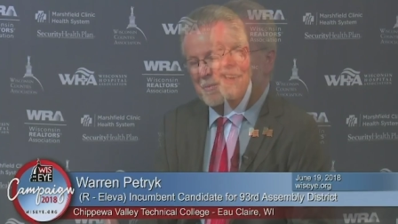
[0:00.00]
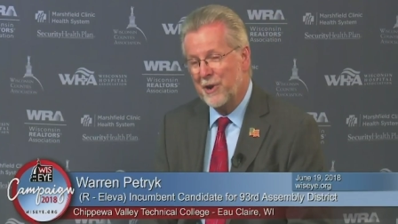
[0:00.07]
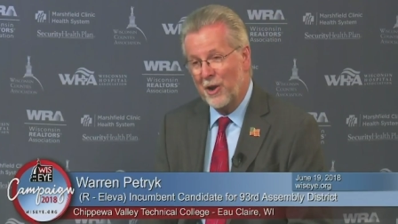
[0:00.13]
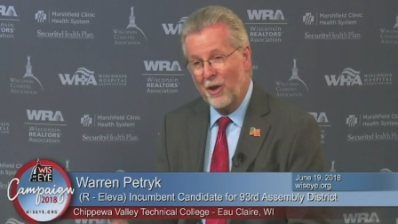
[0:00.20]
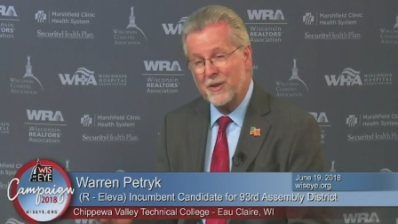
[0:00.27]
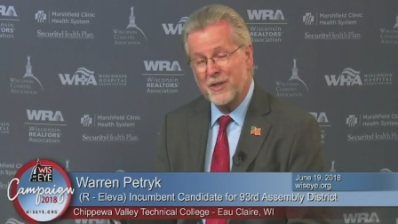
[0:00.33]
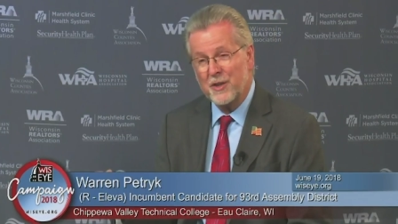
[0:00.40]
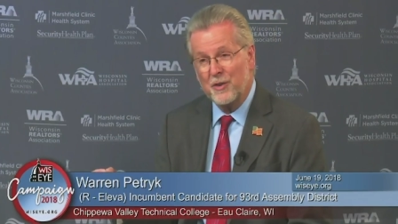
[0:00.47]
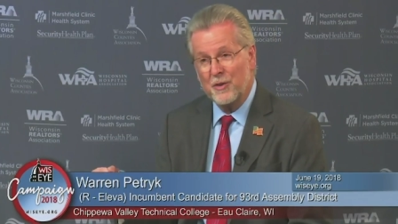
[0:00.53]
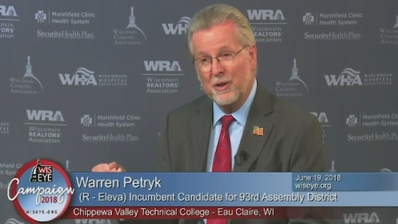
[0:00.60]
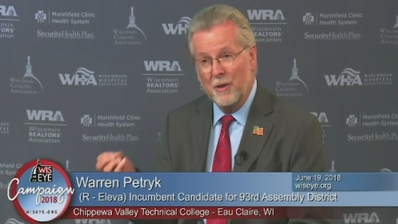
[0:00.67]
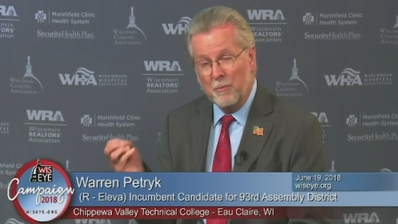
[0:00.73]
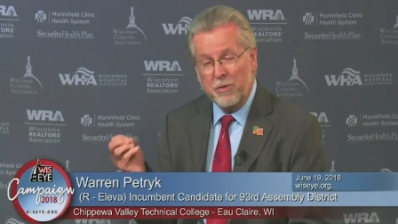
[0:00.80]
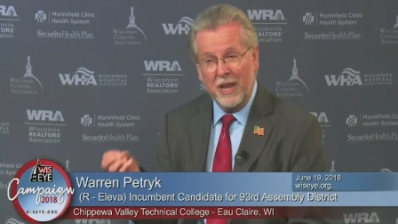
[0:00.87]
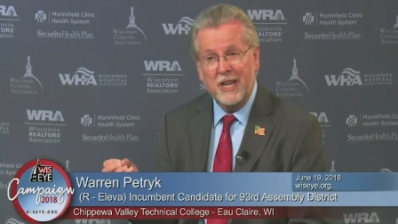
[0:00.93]
But also
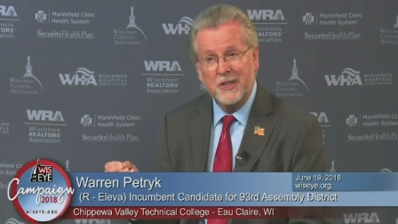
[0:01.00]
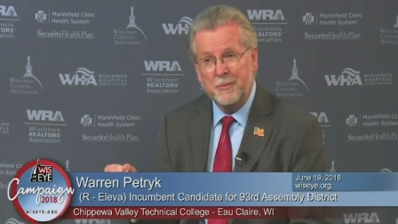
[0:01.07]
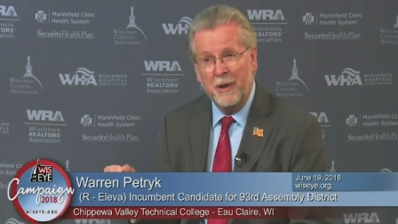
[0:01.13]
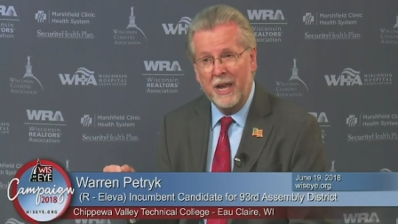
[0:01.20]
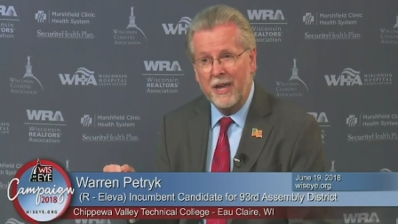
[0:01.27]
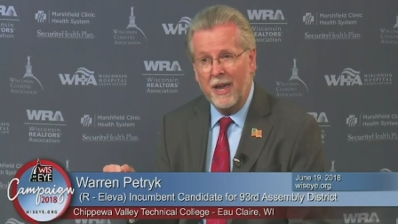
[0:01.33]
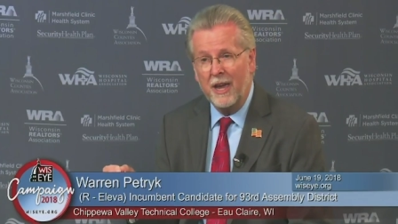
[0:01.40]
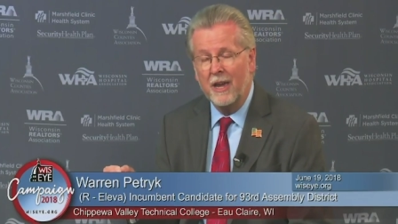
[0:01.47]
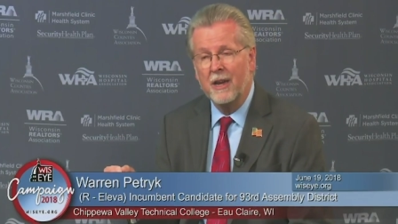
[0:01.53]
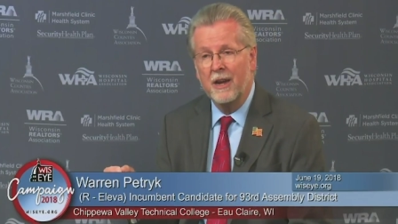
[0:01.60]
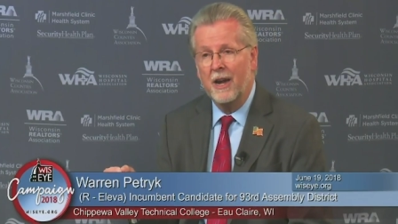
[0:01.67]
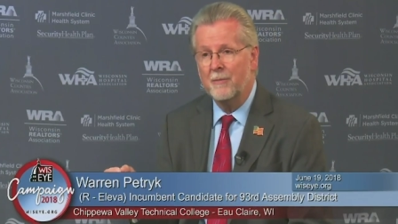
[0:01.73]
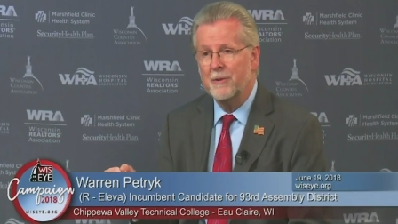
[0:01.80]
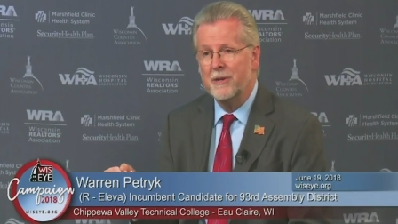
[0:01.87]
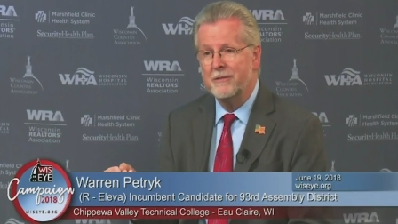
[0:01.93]
placemaking.
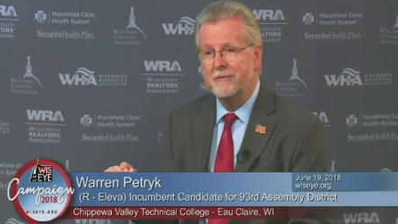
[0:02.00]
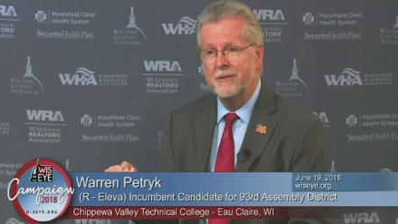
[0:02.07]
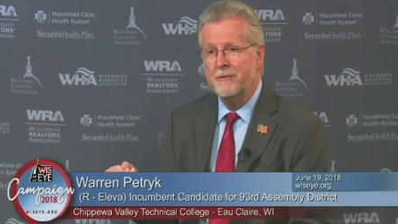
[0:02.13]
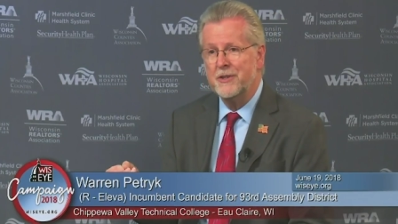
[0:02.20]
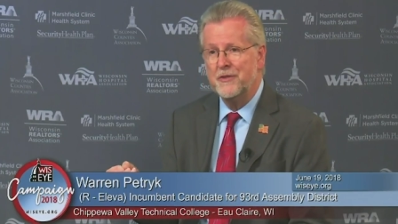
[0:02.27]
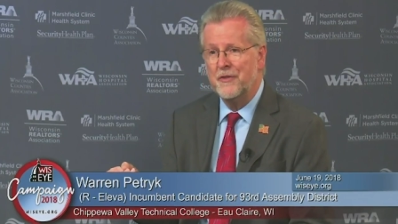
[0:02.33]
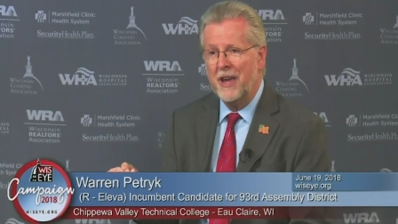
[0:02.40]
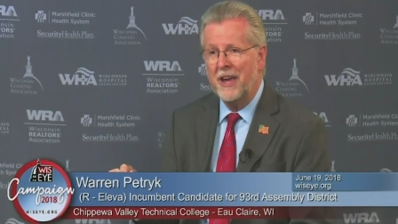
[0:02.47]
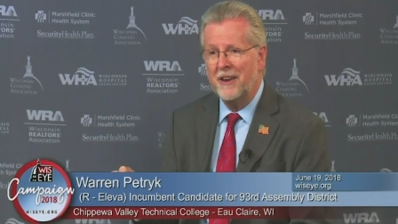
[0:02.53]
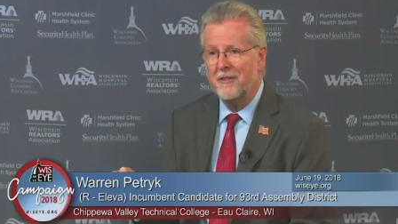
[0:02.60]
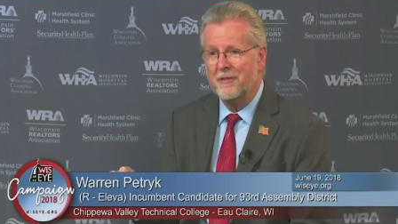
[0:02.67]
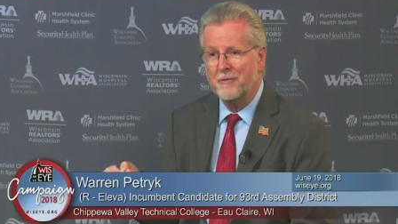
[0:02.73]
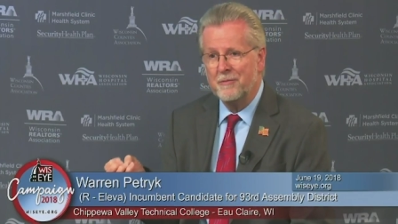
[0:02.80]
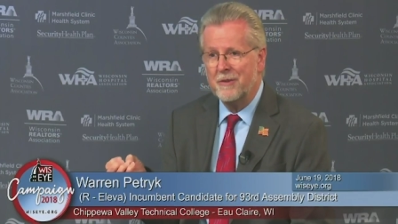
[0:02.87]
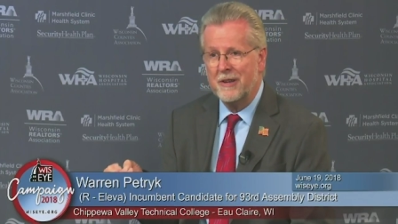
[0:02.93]
I'm a huge fan
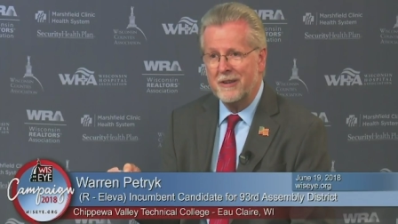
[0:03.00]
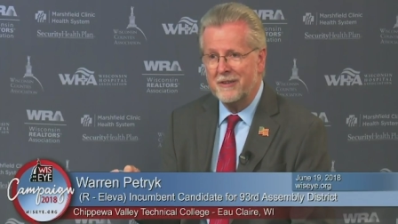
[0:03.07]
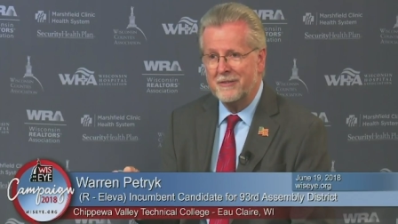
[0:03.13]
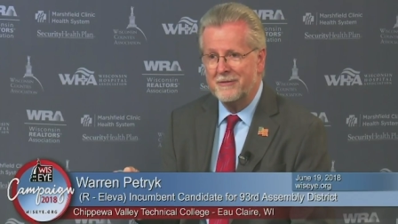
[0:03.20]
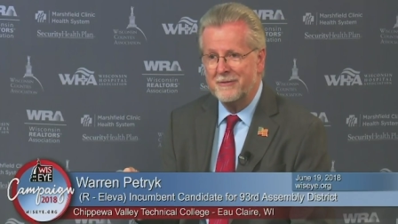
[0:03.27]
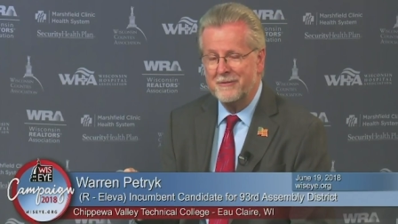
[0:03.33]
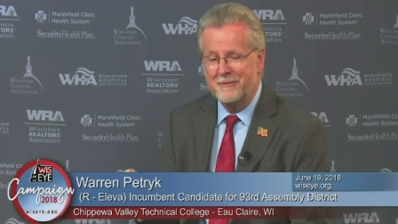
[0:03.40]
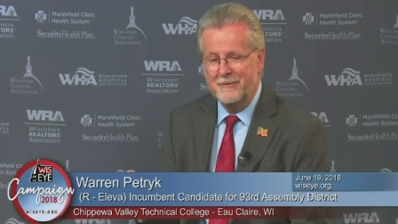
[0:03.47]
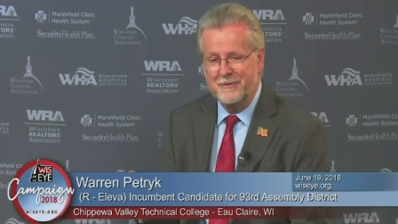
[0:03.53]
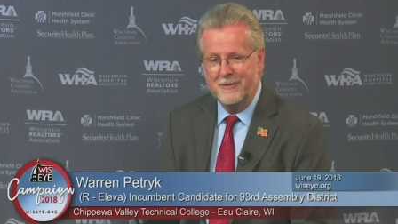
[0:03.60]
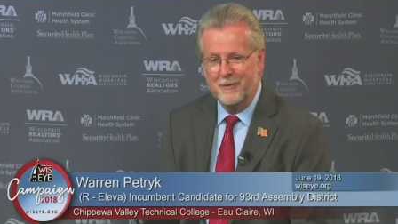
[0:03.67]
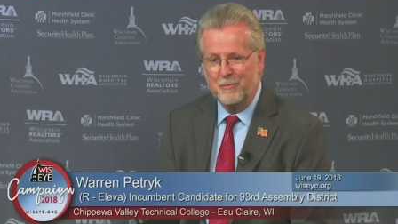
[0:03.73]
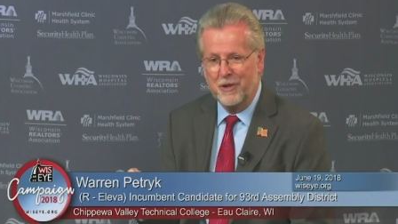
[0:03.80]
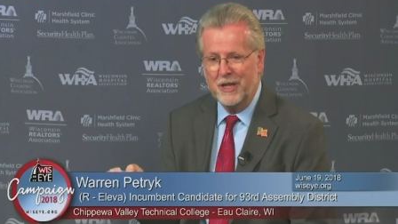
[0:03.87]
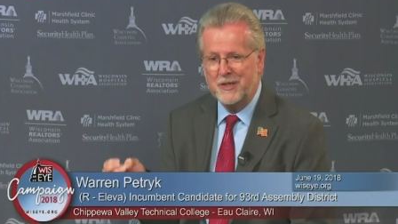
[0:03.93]
of uh,
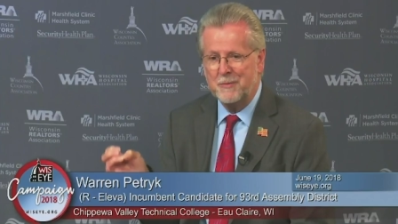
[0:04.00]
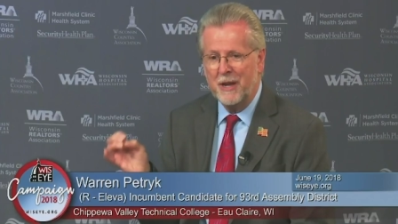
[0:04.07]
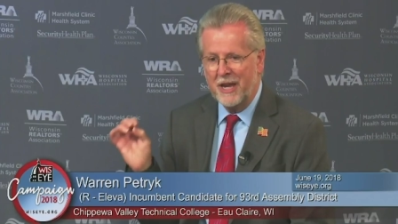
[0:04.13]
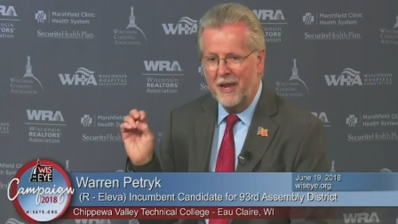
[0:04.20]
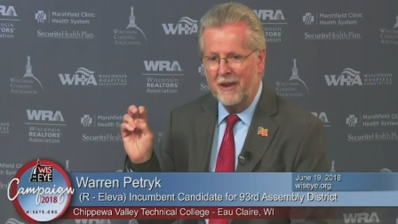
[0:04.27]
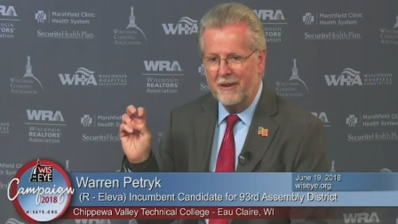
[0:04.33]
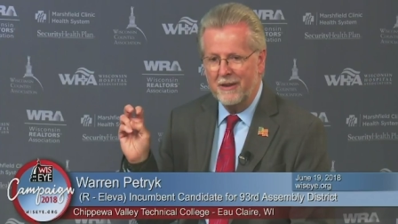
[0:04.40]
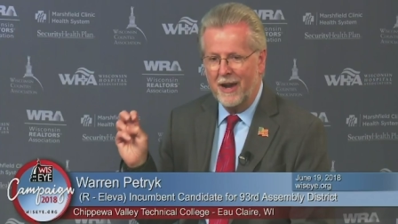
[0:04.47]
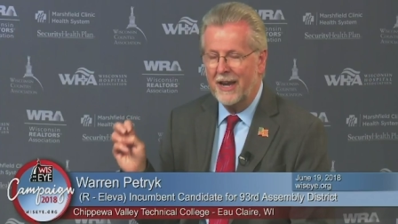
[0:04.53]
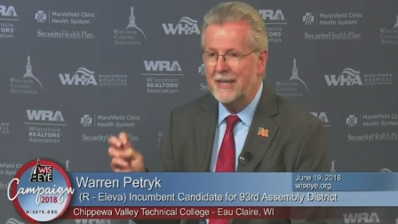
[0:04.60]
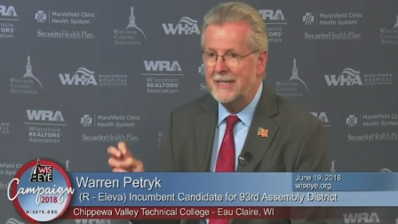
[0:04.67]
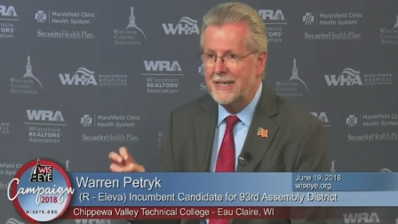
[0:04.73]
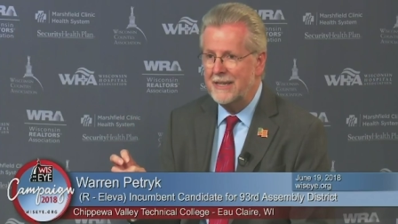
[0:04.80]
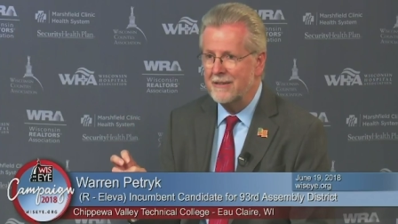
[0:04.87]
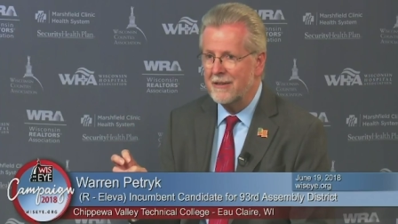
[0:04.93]
the placemaking
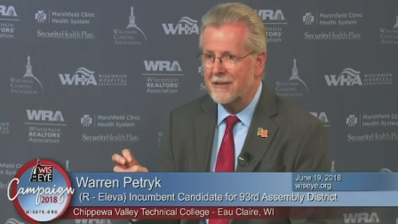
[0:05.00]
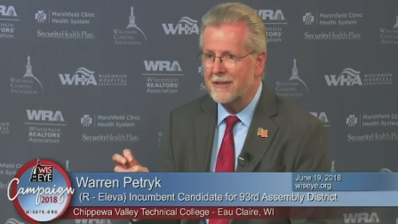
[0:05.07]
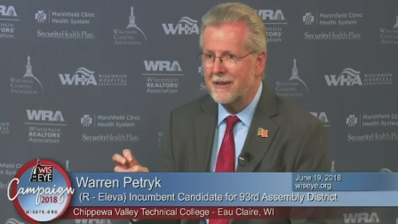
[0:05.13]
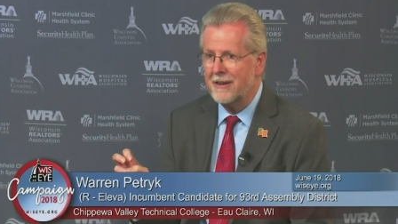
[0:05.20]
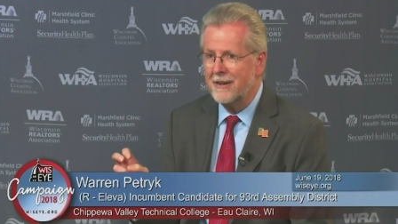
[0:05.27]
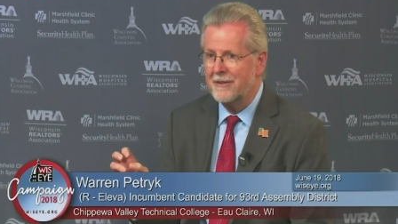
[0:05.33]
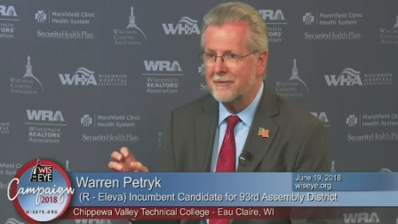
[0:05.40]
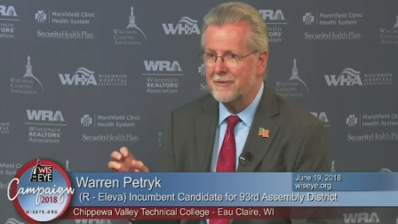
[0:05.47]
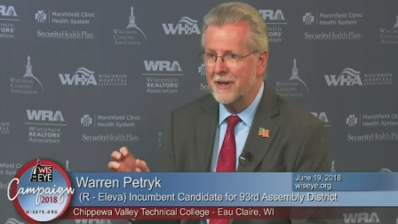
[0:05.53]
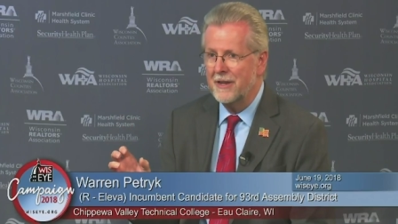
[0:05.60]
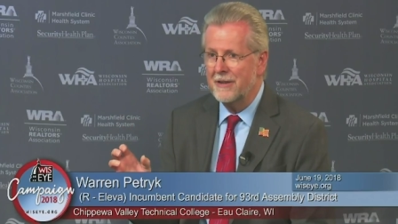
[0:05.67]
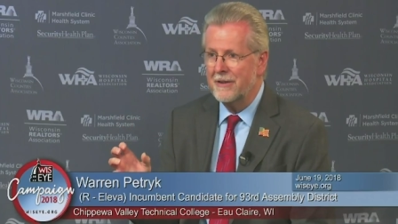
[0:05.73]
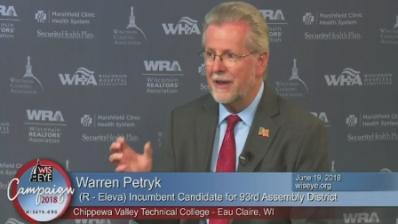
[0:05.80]
ideal of,